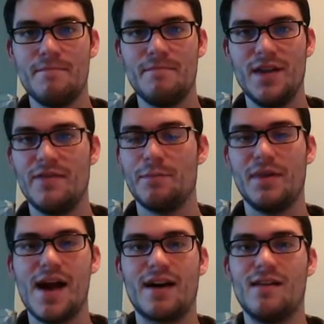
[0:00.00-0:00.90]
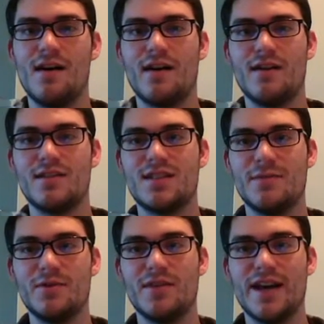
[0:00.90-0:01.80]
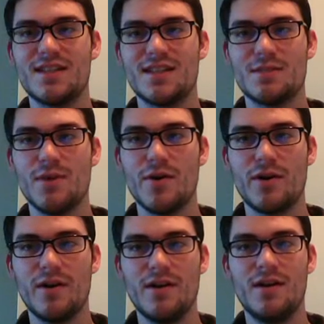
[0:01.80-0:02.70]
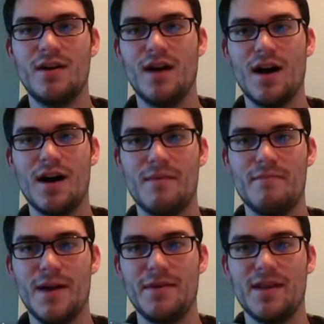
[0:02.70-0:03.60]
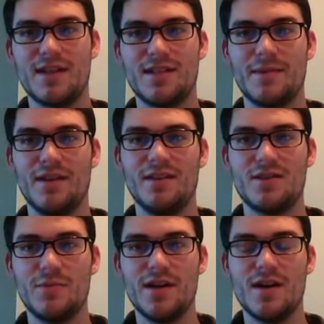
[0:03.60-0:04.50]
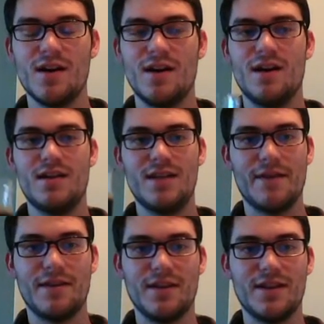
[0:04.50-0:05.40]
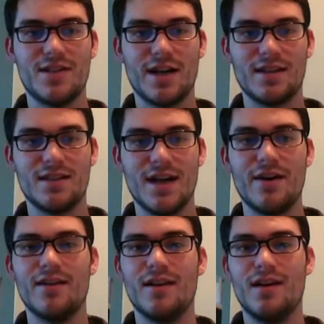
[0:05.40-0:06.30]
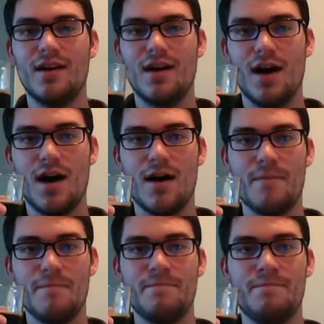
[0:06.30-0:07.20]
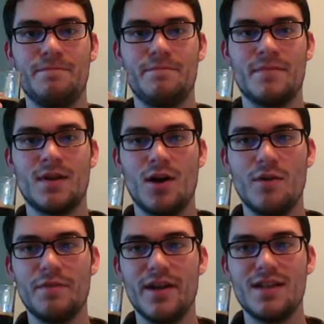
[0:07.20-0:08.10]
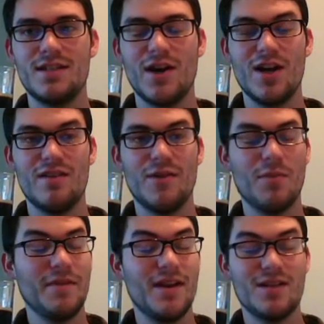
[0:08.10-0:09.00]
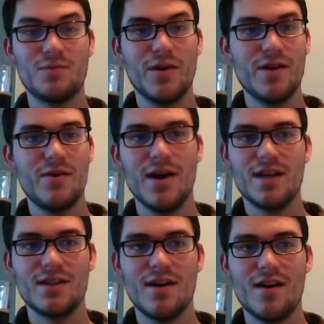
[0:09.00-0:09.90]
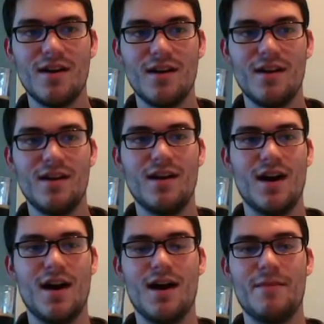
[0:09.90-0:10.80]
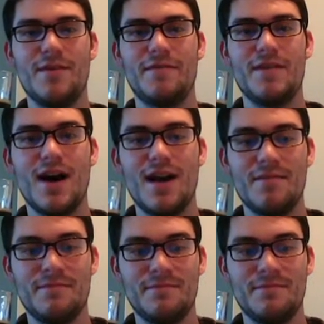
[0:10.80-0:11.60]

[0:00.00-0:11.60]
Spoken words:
even black lagers, someone who likes the smoke, maybe likes something a little sweeter, definitely check this out. Hopefully it's where you guys are. If not,